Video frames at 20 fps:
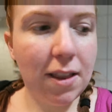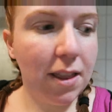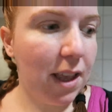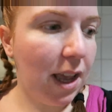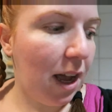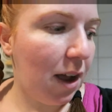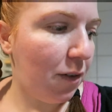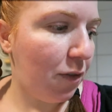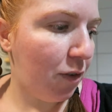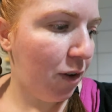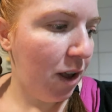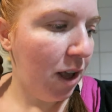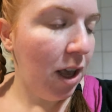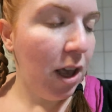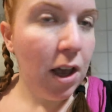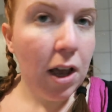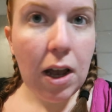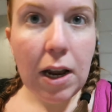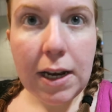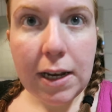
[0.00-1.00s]
and they have
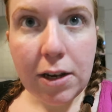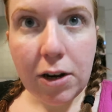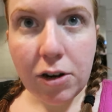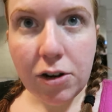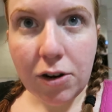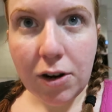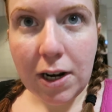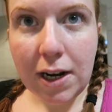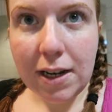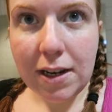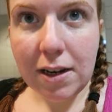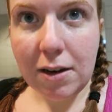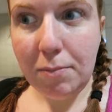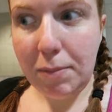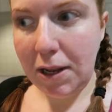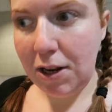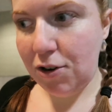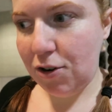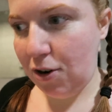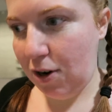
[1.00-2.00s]
a little toilet and a
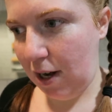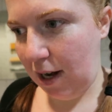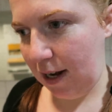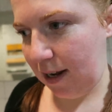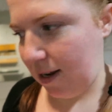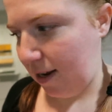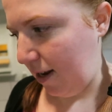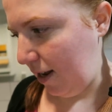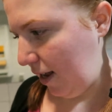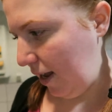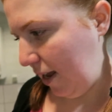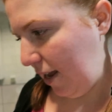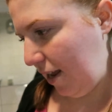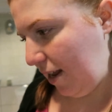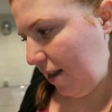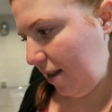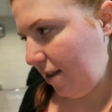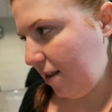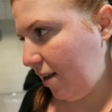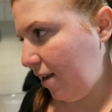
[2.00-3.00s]
big toilet,
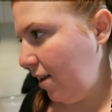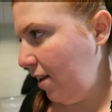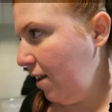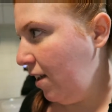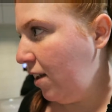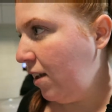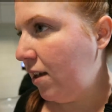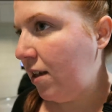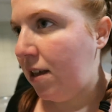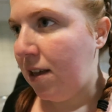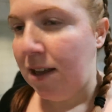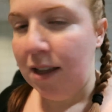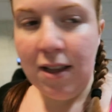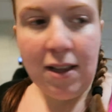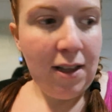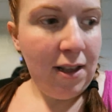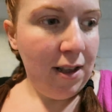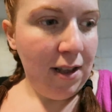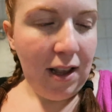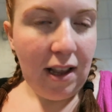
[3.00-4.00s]
and
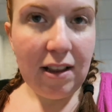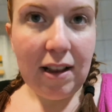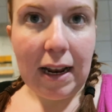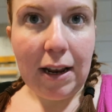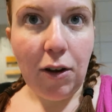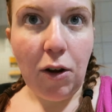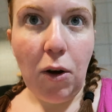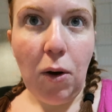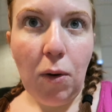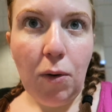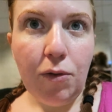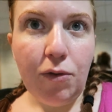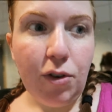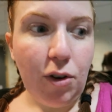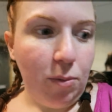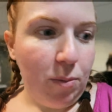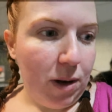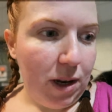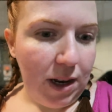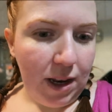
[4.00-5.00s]
it's like a whole
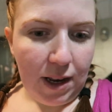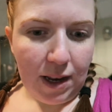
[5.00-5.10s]
room in